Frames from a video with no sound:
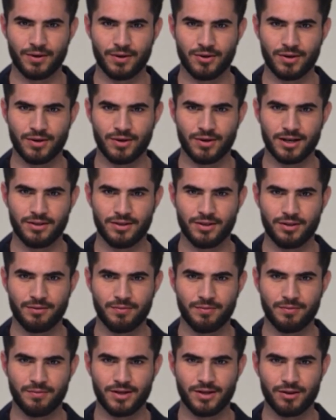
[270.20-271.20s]
are lying to
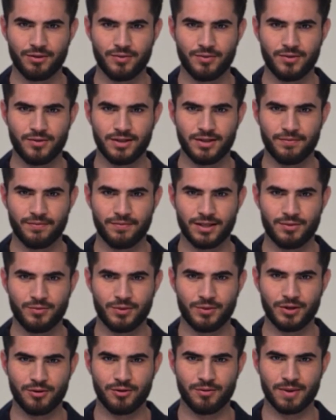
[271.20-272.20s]
themselves,
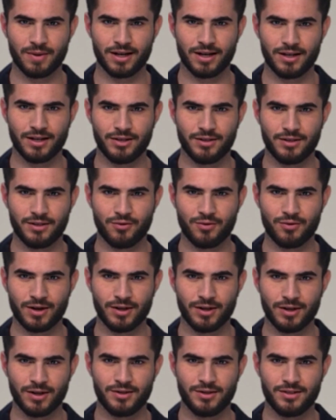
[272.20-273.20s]
as when your body is
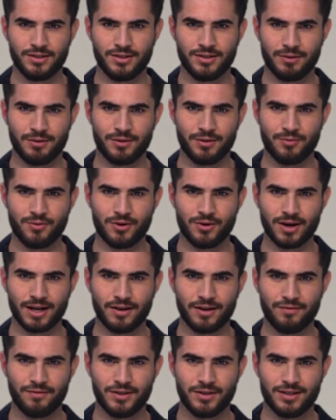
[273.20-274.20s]
chronically sleep
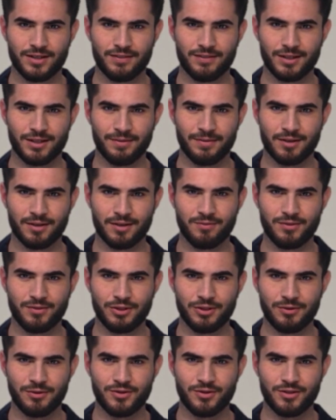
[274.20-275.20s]
deprived, it
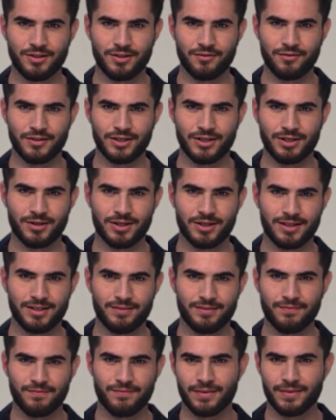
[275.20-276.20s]
becomes used to the
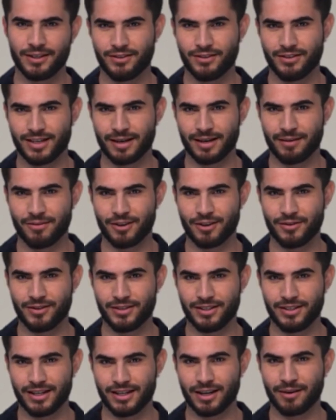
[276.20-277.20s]
feeling and you stop
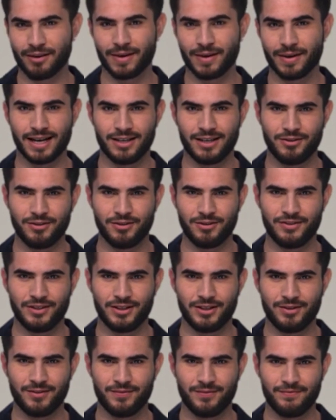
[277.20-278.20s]
noticing how bad you
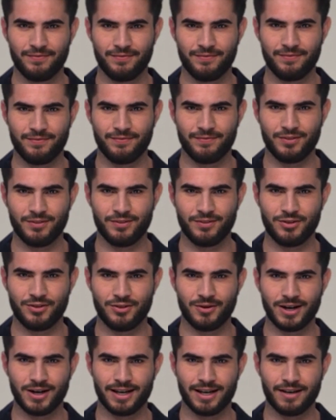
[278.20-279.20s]
feel.
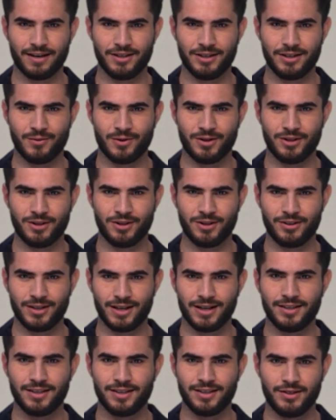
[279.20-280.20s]
Just try having one
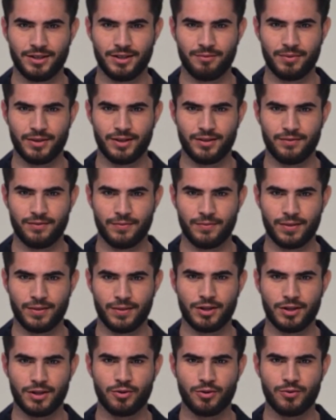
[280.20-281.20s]
good night's sleep
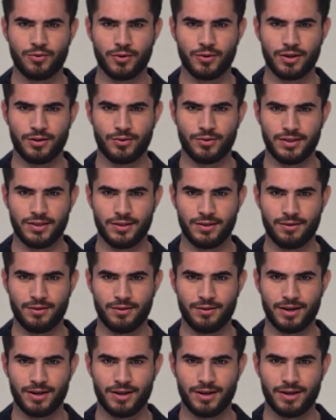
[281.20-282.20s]
and you will quickly see
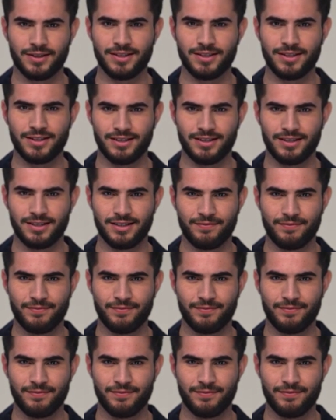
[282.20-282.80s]
the benefits.